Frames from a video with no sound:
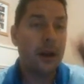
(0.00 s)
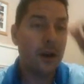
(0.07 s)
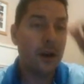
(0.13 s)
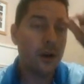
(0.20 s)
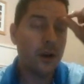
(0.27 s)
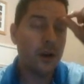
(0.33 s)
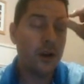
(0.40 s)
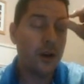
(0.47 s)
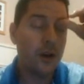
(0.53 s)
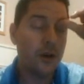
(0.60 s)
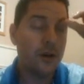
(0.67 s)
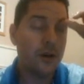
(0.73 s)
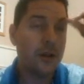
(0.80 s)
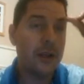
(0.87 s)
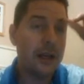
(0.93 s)
You can
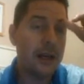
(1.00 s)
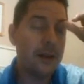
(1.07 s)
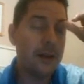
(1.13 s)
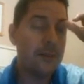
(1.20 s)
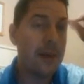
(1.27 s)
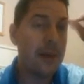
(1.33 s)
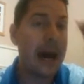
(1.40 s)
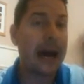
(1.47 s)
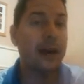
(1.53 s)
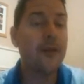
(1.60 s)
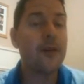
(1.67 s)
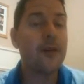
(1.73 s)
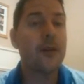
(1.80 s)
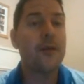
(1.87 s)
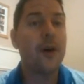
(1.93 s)
use the back
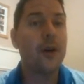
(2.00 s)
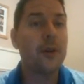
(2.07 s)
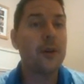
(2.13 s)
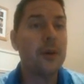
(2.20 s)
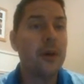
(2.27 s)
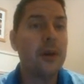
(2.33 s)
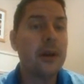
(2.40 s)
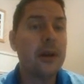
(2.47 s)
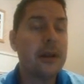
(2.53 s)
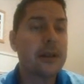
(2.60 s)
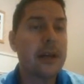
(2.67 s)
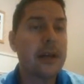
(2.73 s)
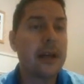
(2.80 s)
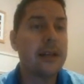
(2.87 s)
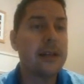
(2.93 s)
of your foldable.
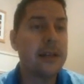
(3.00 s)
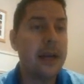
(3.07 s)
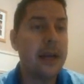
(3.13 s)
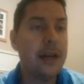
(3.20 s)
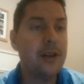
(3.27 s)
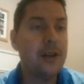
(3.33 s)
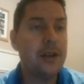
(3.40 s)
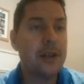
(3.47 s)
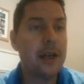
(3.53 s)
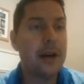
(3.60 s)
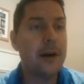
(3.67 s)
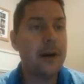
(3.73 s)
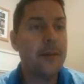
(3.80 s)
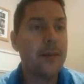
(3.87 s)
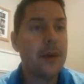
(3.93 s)
It's got the stages
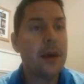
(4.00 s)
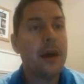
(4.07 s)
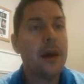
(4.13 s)
there.